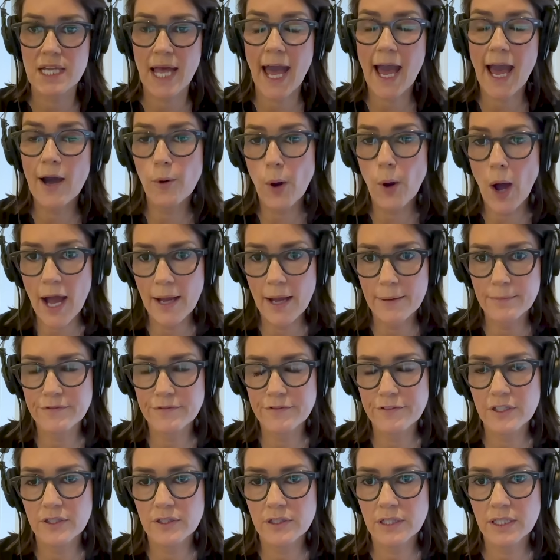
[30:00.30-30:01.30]
to how I'm
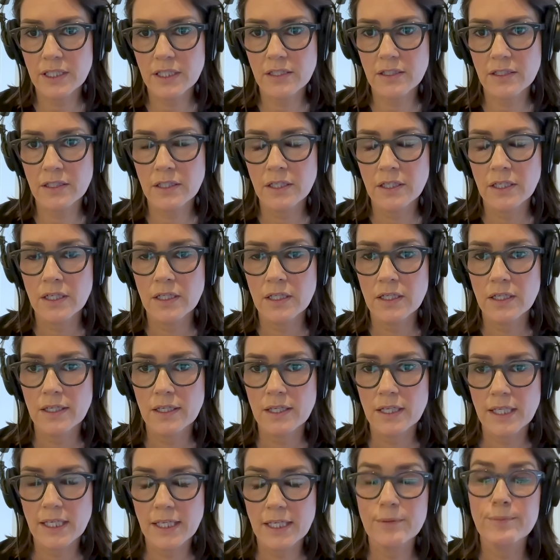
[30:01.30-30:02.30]
feeling
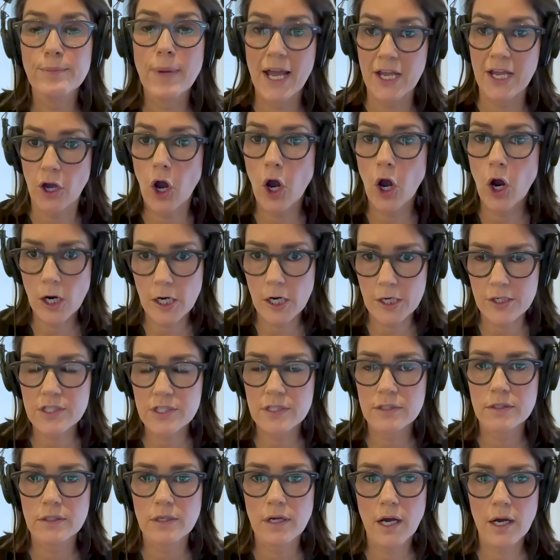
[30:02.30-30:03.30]
in my
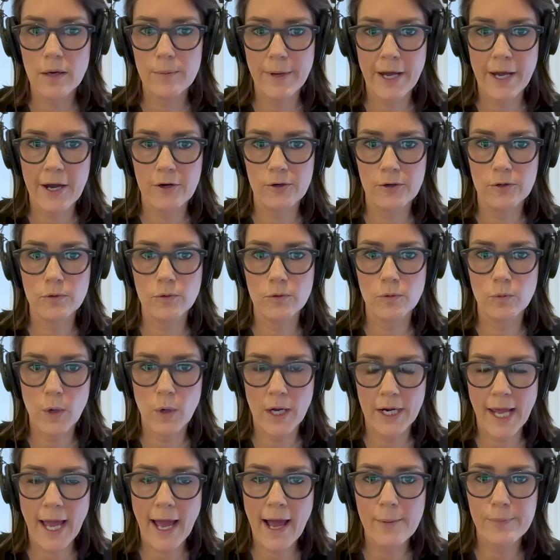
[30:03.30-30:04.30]
heart about
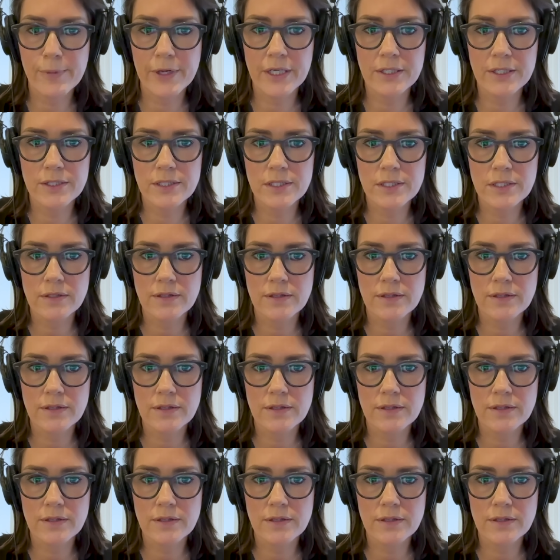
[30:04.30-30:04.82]
what happened.